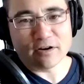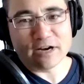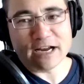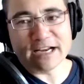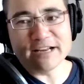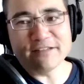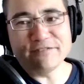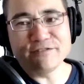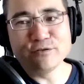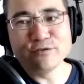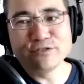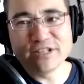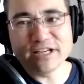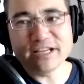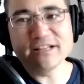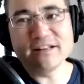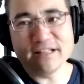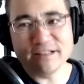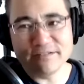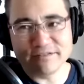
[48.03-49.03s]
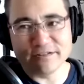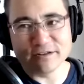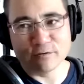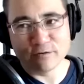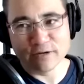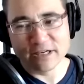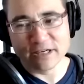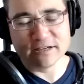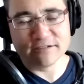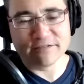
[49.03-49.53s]
And if you did leave an
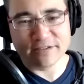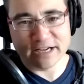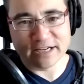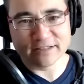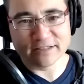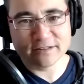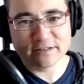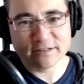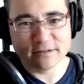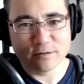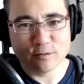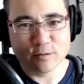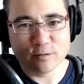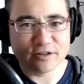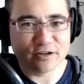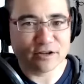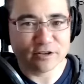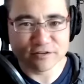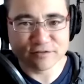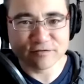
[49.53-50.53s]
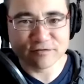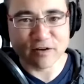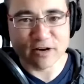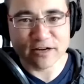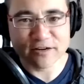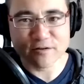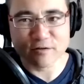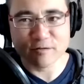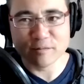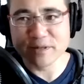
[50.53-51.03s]
arena event with a good
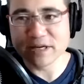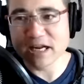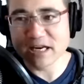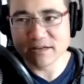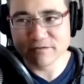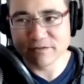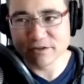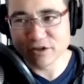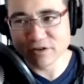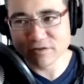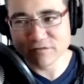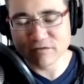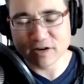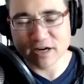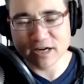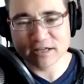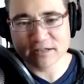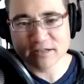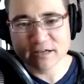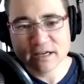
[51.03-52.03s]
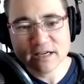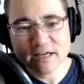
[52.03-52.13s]
friend or the beginning of a good friend,